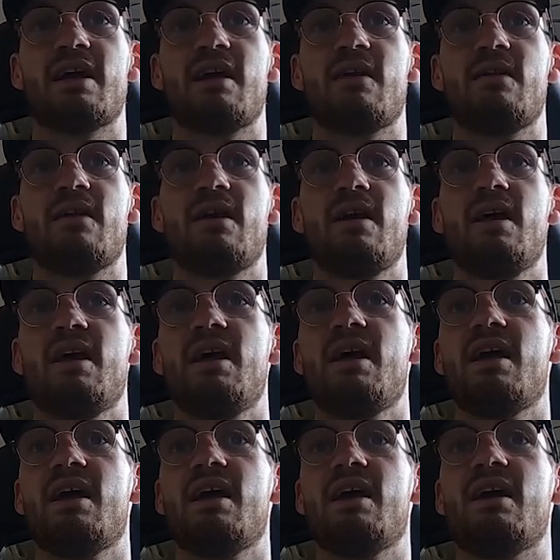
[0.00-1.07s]
down.
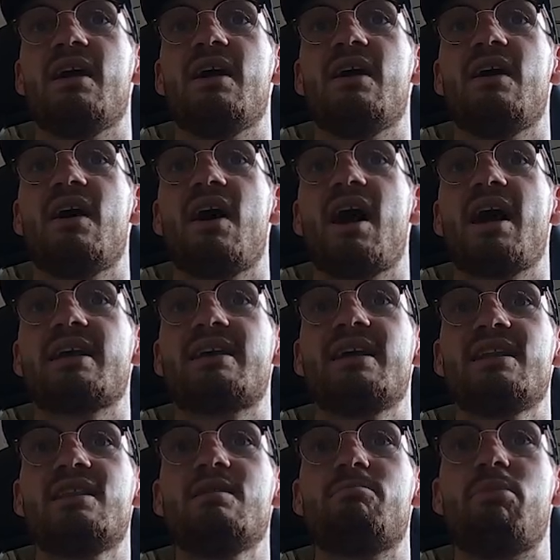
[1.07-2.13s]
I
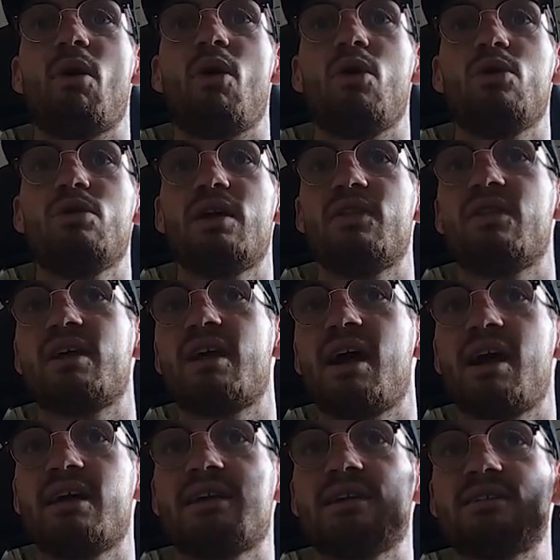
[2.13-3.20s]
get the ball and the
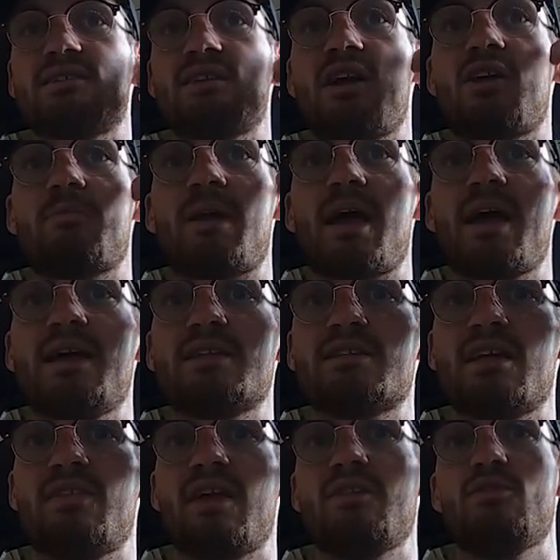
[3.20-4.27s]
guy gets it out of my
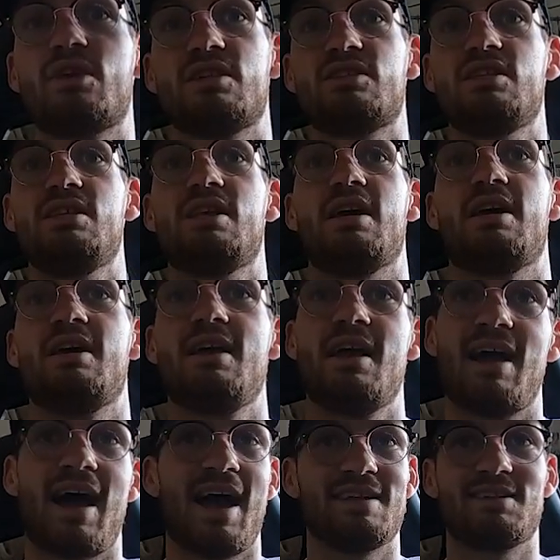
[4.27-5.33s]
hands, and then you can see that
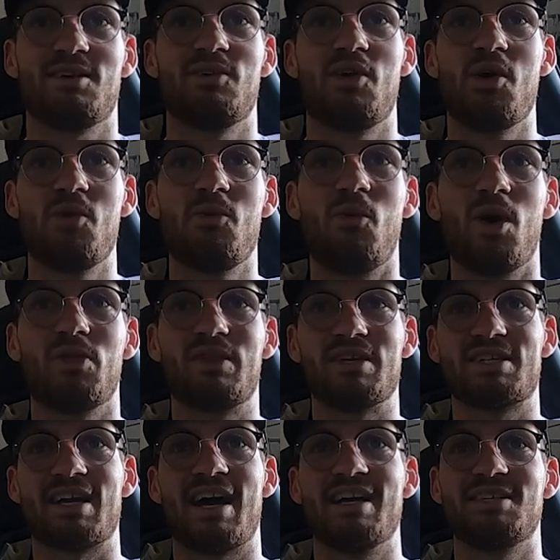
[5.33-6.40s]
I don't know what
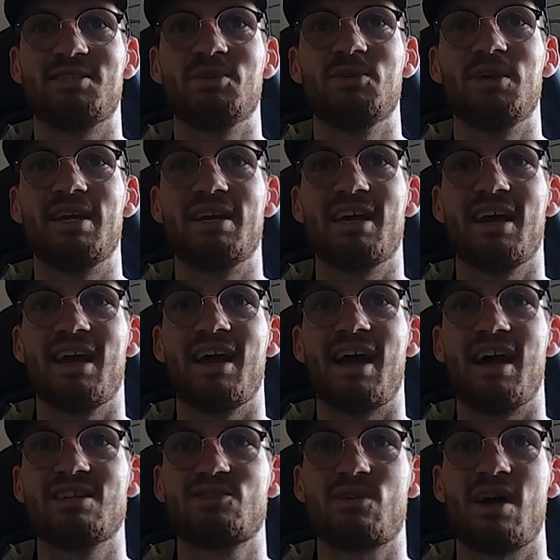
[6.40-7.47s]
this guy is doing.
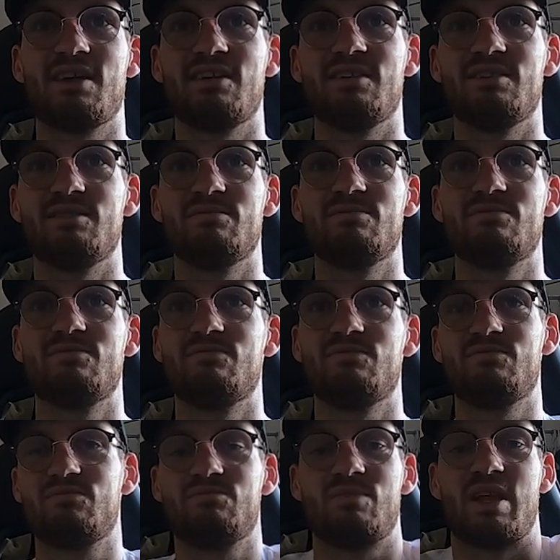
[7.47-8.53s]
I try to
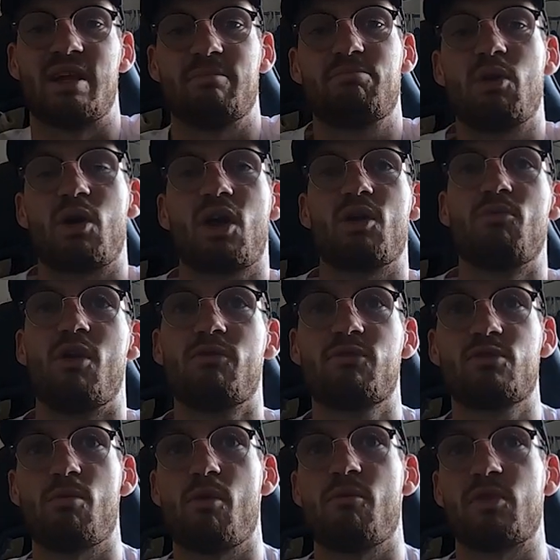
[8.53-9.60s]
like block him
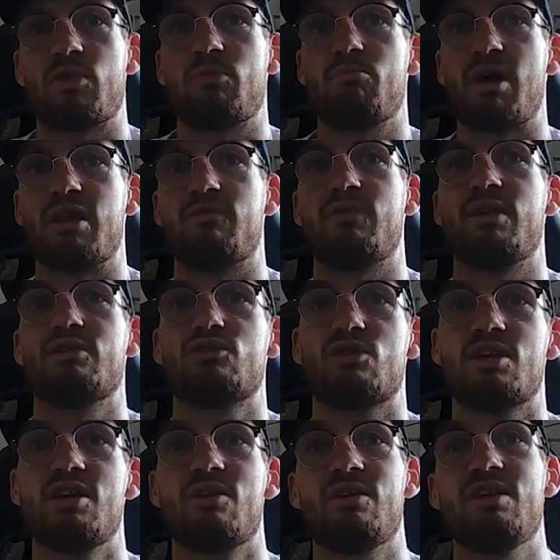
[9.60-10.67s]
off from my defender to
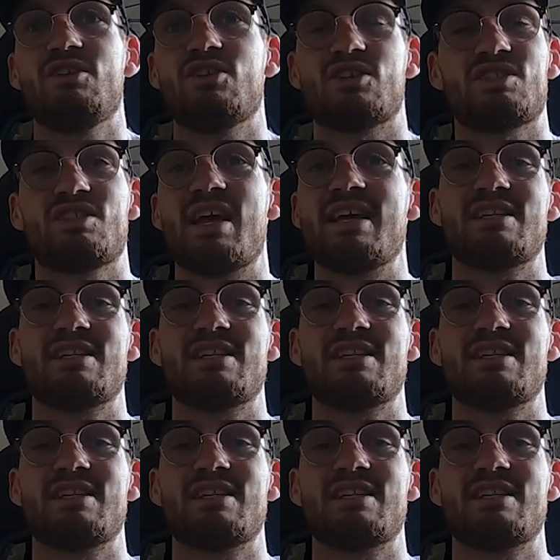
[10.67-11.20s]
clear, and he just